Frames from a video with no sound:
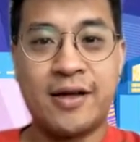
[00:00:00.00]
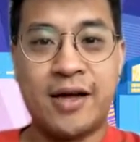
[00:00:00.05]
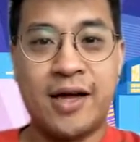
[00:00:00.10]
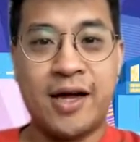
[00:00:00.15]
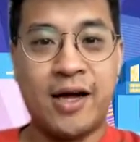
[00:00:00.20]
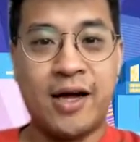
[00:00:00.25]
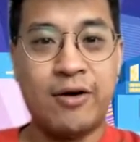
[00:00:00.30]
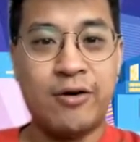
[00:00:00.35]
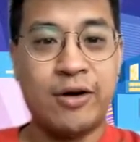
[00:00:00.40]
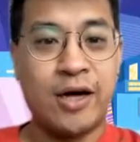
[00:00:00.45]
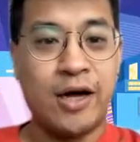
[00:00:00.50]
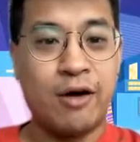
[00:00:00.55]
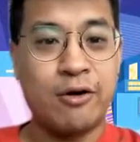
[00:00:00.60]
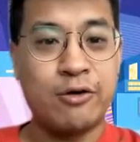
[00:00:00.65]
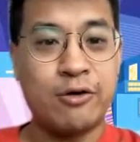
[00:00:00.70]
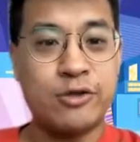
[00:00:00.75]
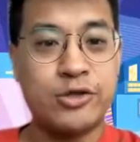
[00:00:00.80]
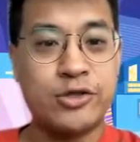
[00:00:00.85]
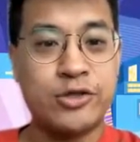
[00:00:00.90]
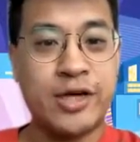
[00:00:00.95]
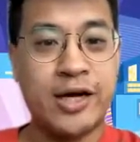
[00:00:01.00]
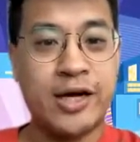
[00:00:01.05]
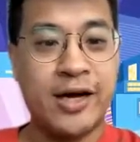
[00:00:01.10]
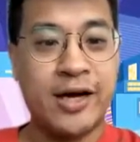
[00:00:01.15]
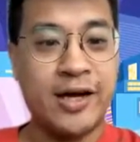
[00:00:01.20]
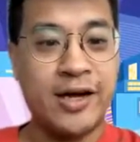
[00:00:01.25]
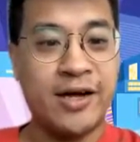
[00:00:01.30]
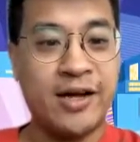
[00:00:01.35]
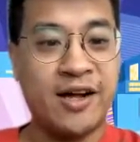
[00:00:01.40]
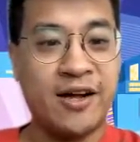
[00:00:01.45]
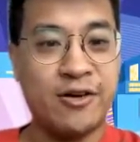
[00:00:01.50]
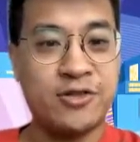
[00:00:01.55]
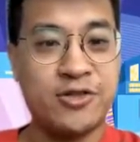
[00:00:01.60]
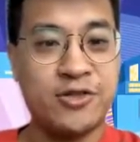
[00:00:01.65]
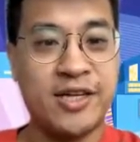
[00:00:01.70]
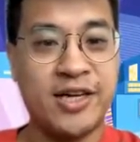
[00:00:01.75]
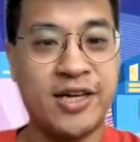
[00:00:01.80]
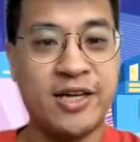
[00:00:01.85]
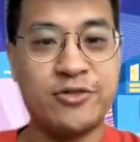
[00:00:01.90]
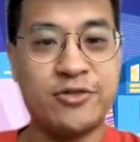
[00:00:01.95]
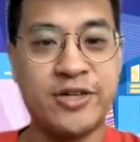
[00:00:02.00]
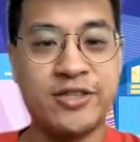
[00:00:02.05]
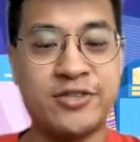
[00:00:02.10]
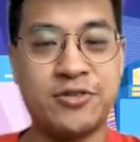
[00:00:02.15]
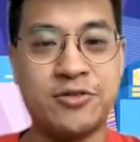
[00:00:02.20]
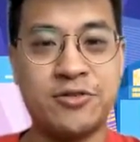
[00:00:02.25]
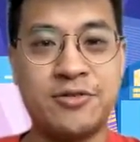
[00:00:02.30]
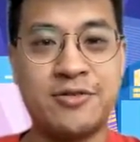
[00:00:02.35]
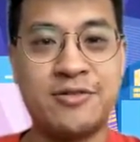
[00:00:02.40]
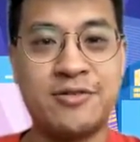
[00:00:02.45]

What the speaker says: How should I address you?